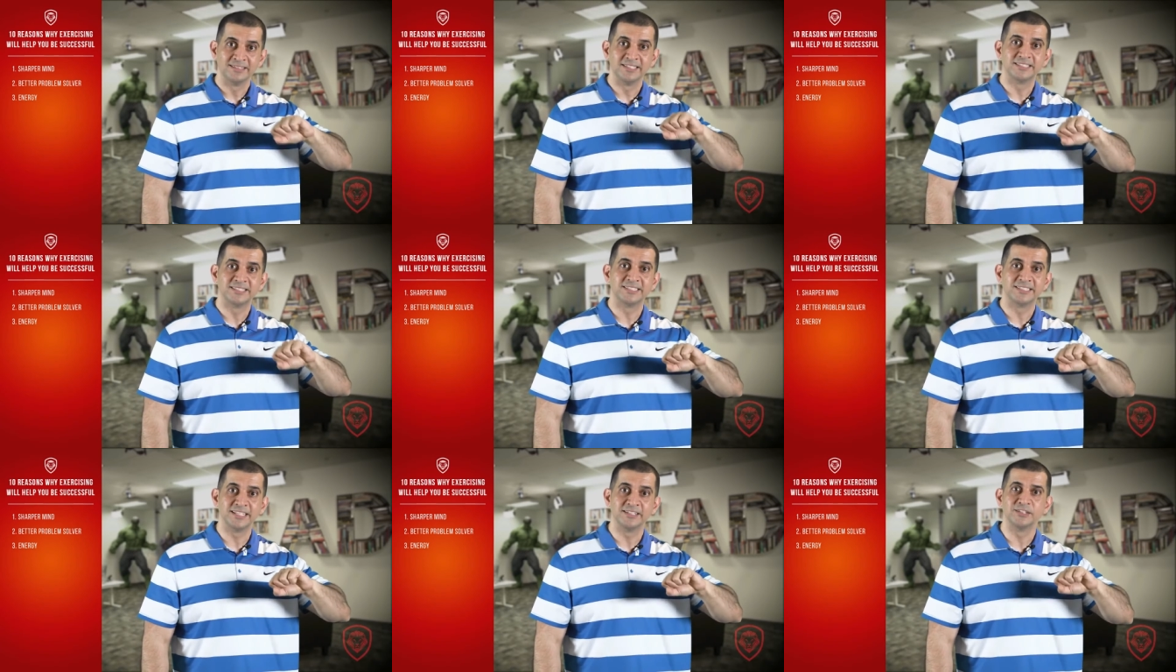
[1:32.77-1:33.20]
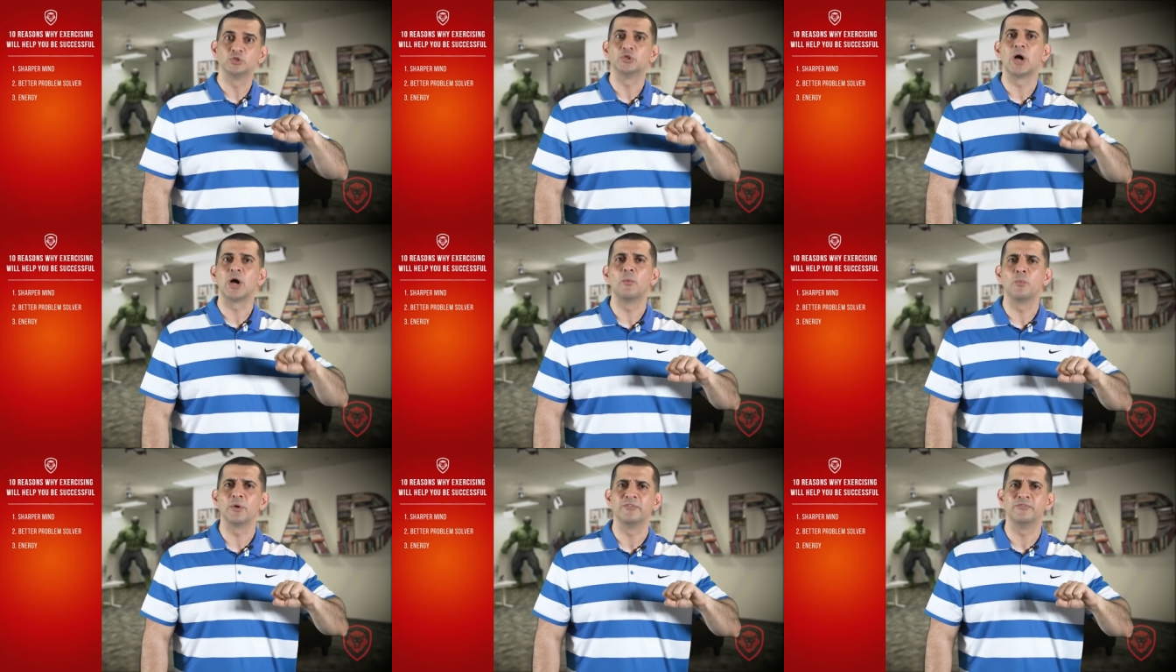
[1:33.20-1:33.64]
the
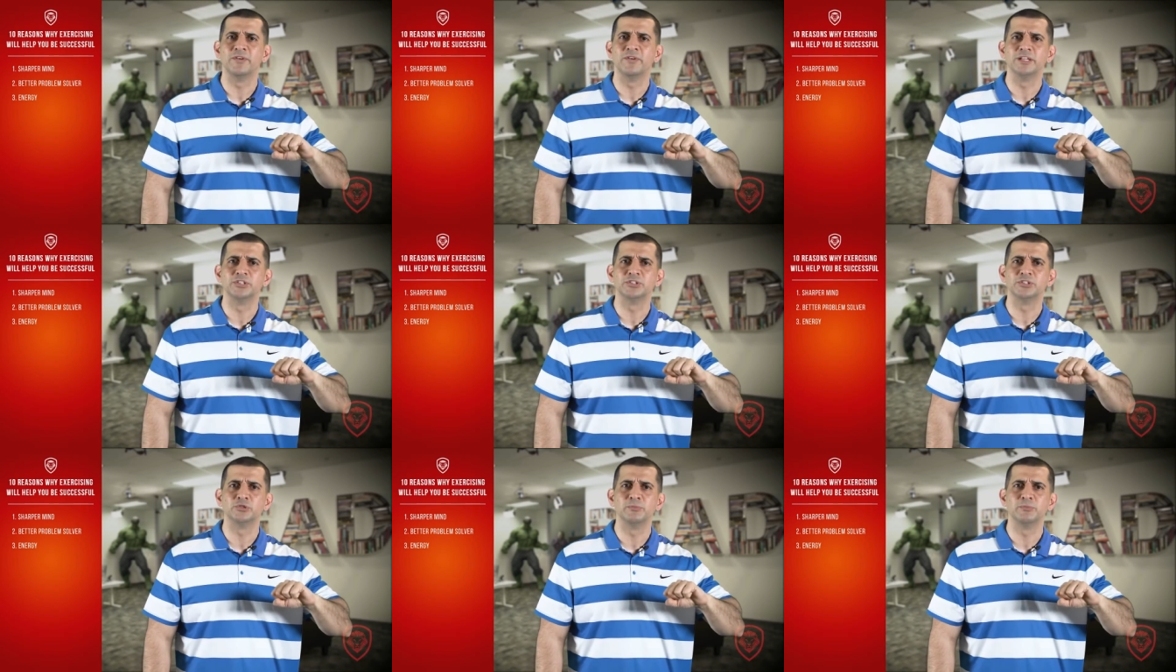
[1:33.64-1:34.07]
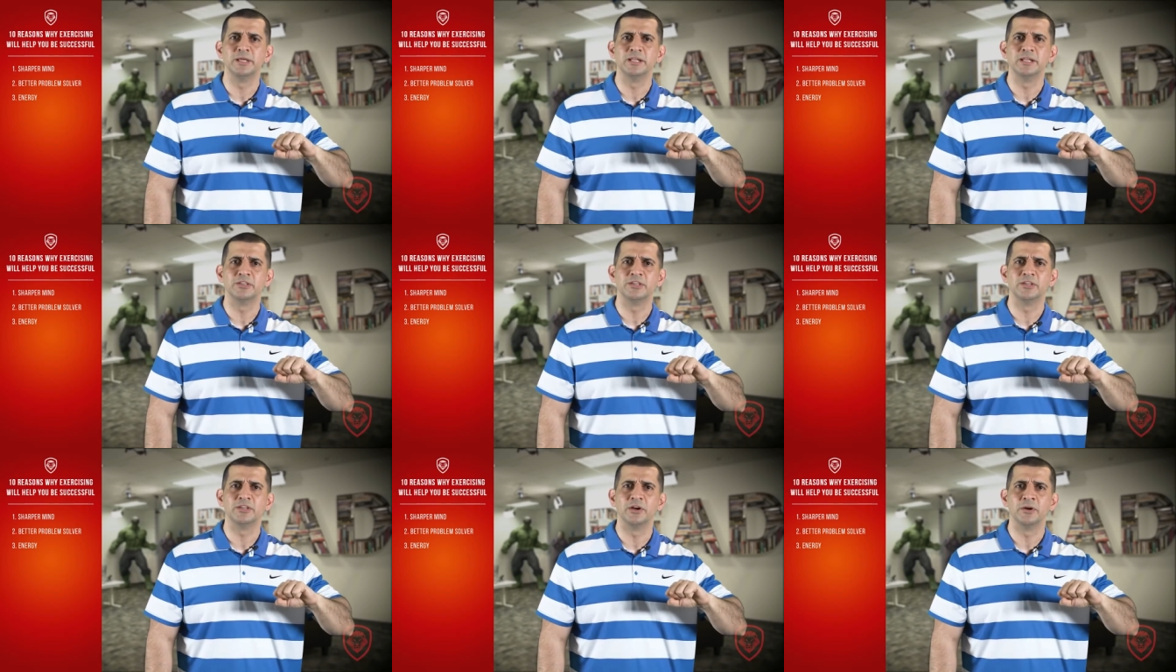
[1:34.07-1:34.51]
signals, I want to finish this
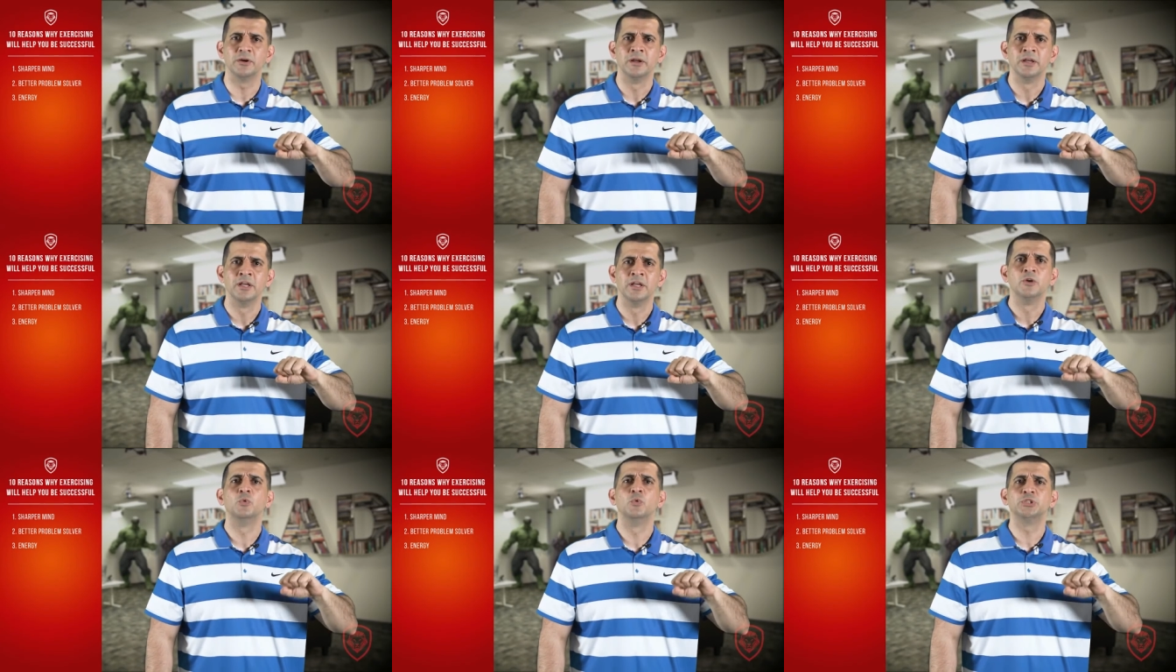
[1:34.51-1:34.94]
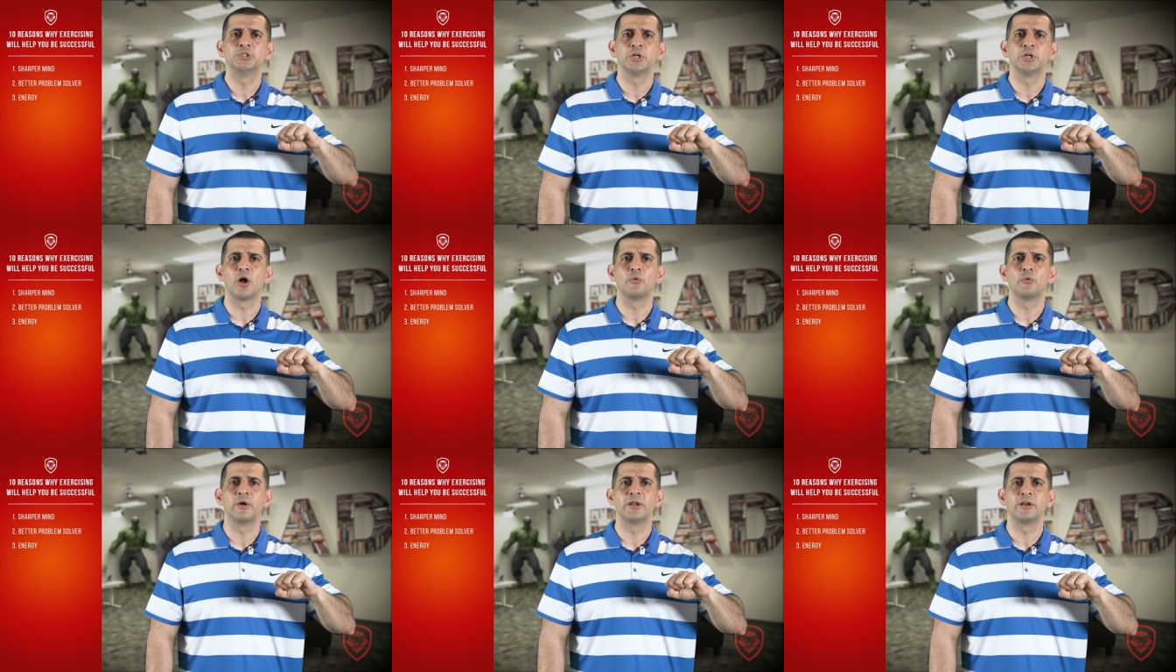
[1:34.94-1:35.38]
meeting here. We
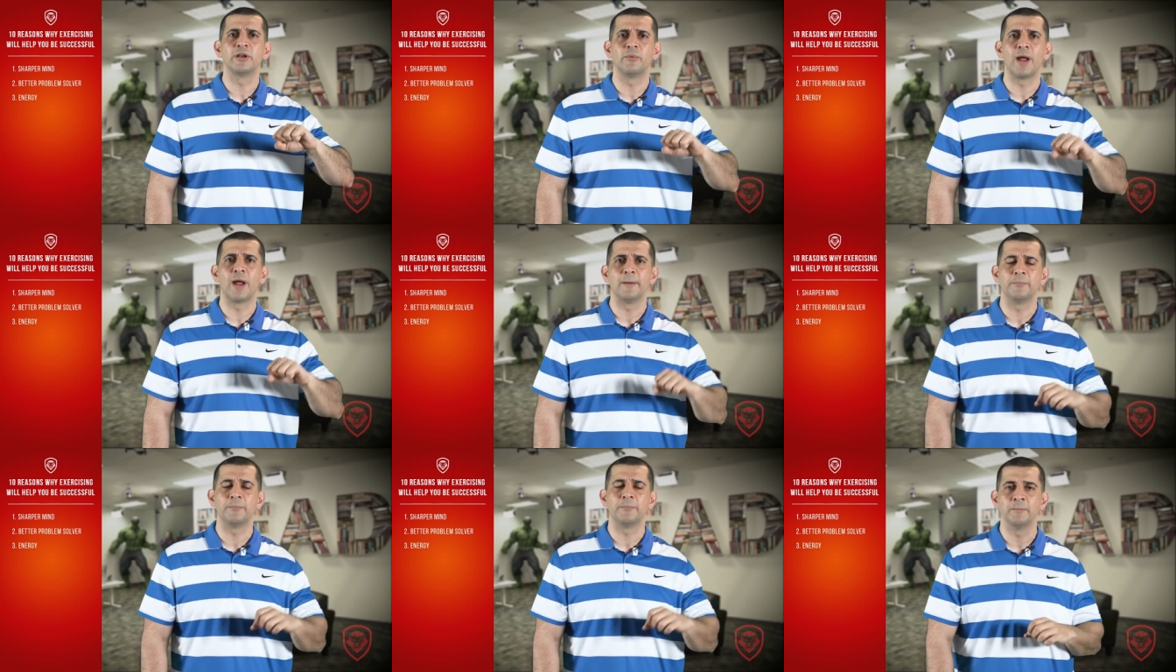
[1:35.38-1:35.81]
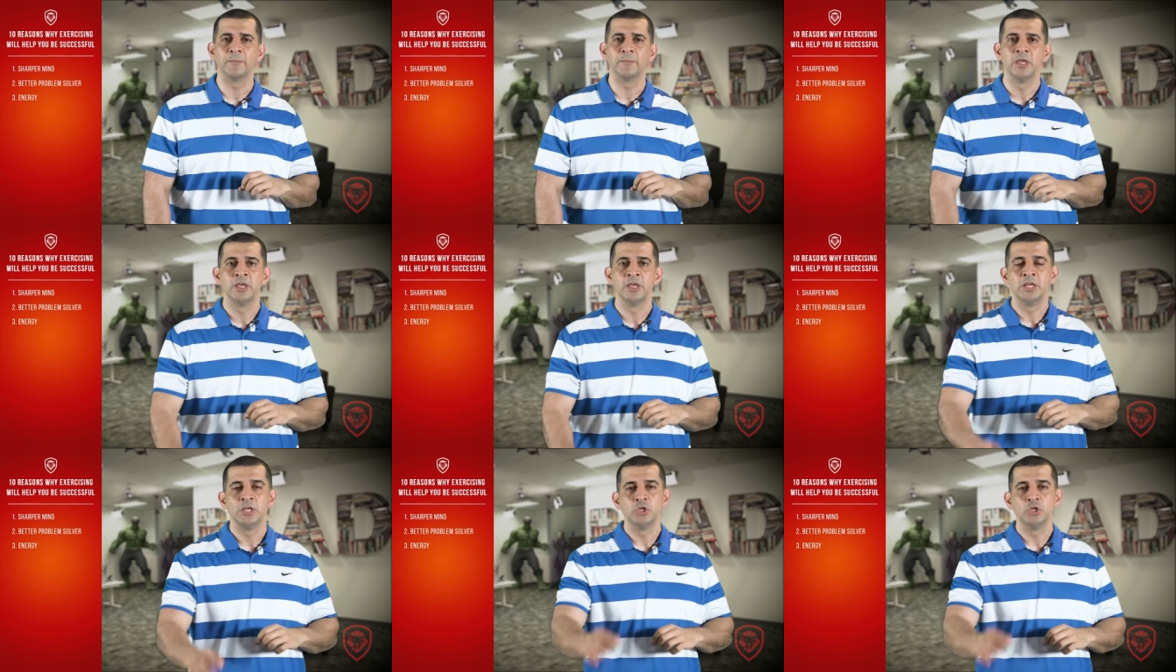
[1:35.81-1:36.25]
should already wrap
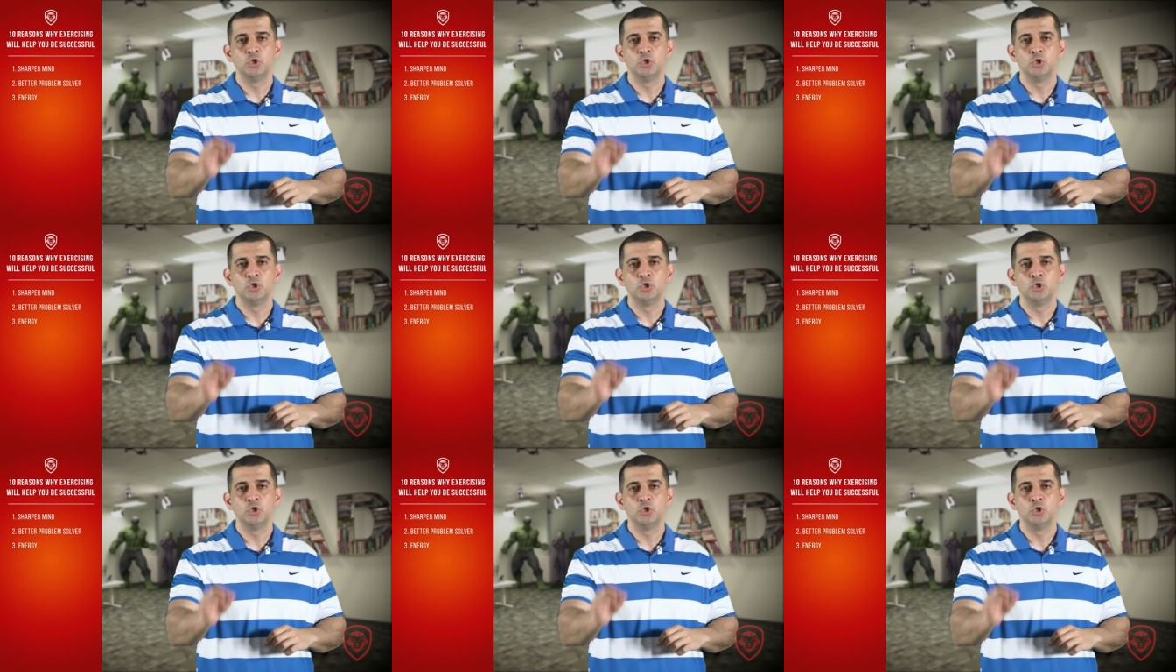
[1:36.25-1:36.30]
up.